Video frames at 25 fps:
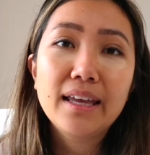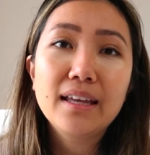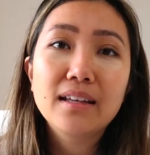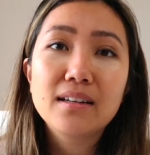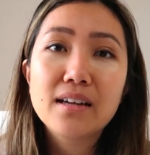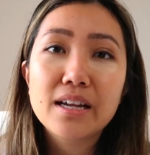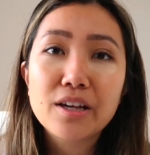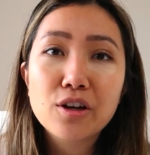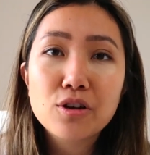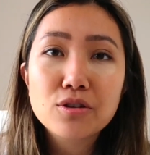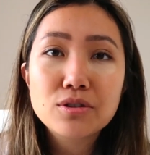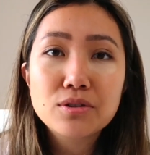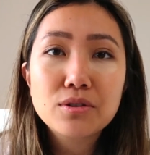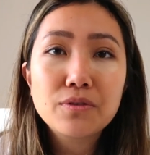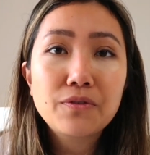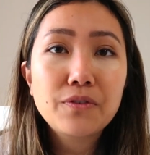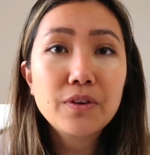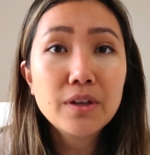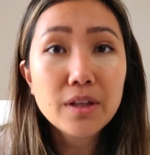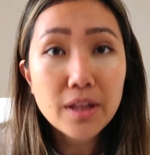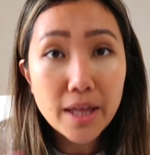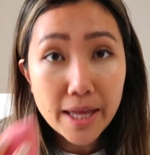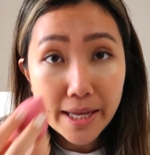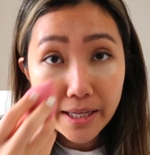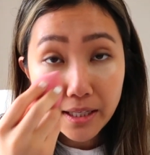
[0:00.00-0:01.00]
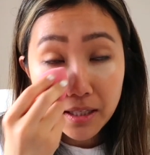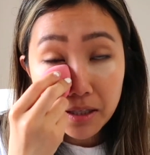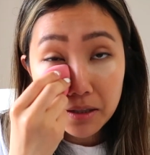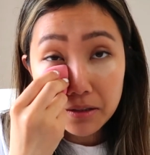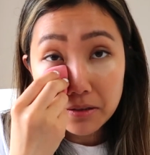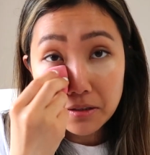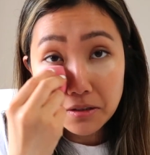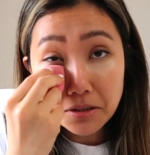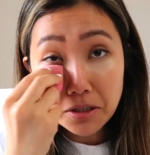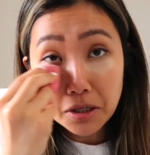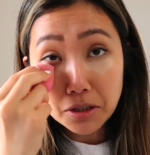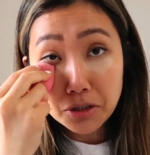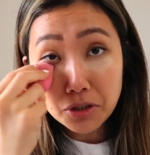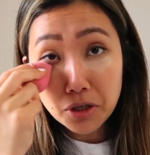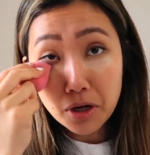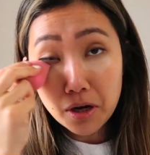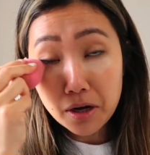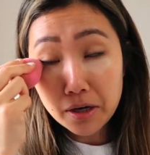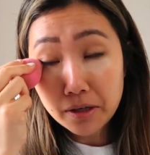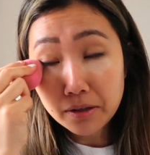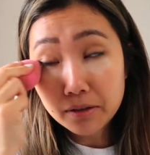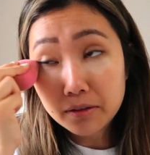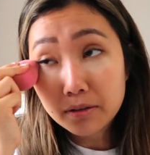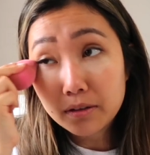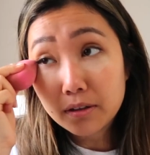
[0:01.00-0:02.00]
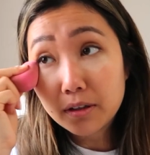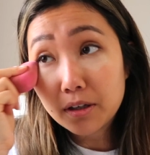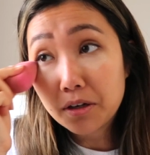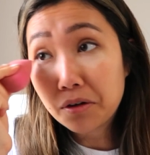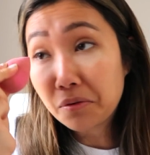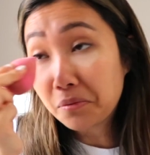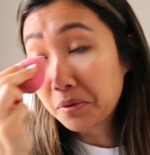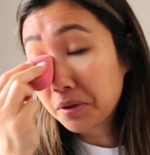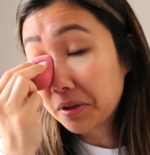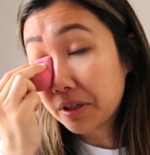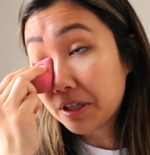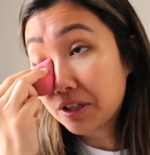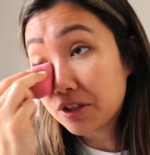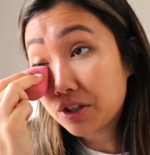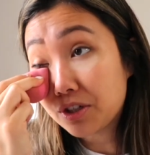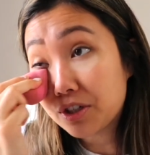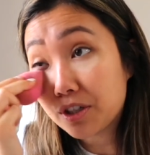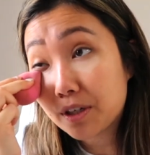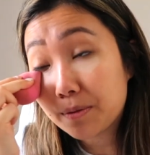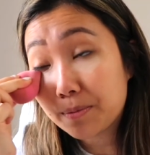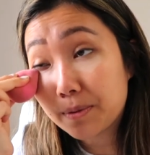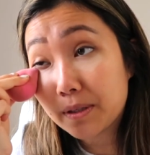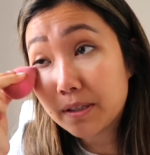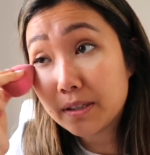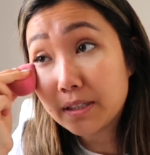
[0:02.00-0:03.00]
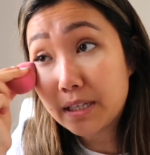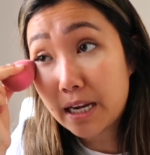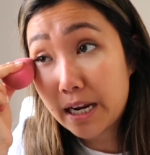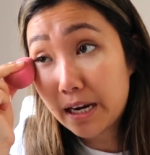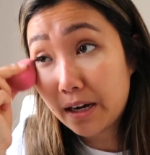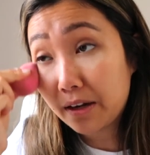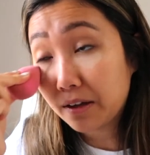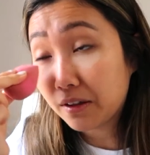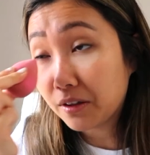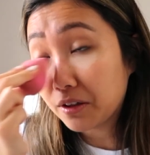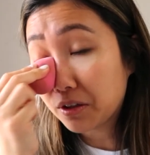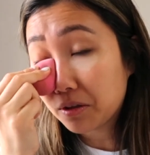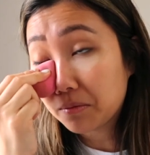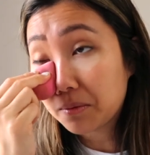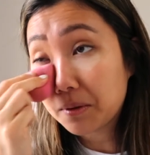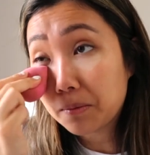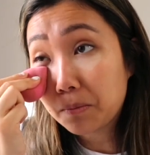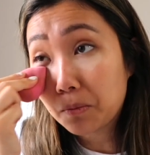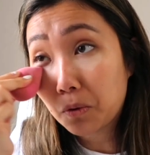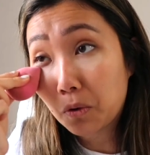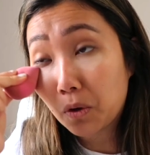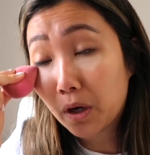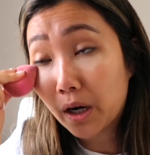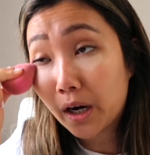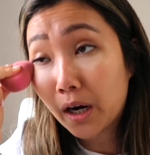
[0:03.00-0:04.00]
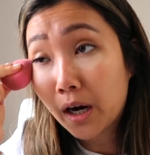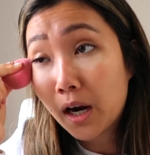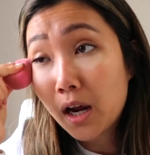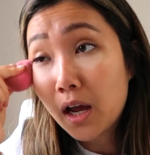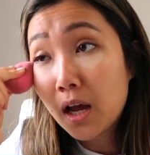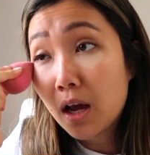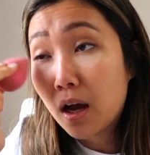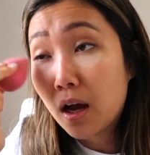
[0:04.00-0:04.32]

And I also feel like, to touch on, you know, relationships and dating a little bit more,